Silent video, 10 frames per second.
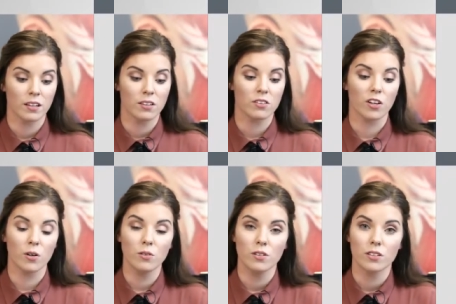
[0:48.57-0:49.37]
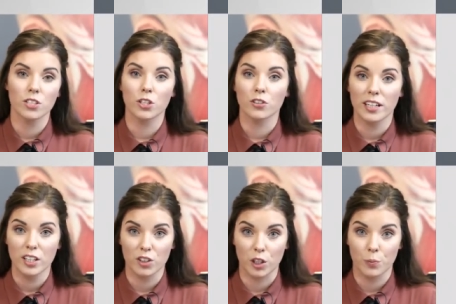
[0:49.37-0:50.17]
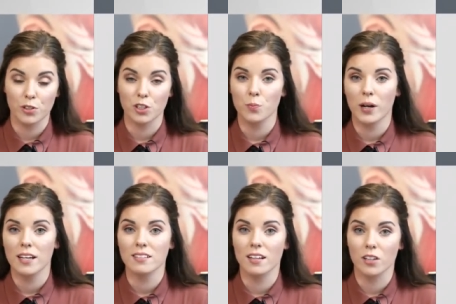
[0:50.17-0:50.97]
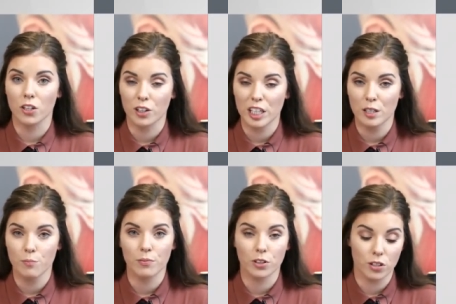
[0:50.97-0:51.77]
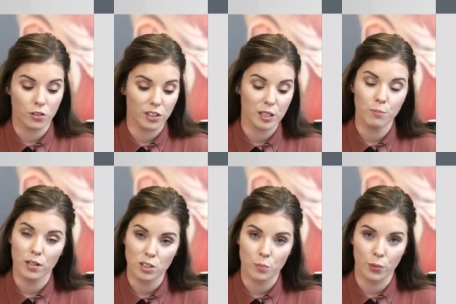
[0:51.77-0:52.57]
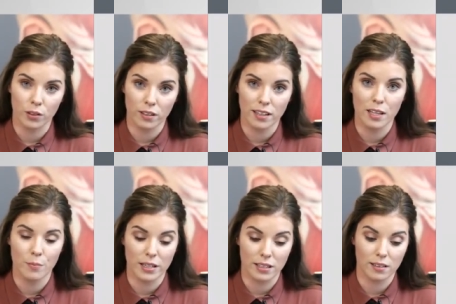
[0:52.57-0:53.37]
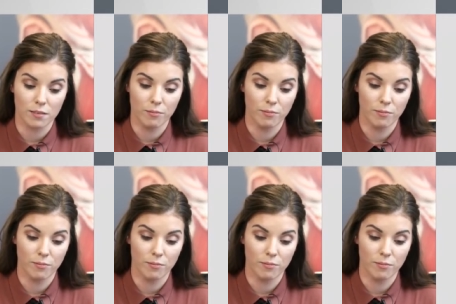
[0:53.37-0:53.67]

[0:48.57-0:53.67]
So to create a group, just press on the green, the green plus button in the middle.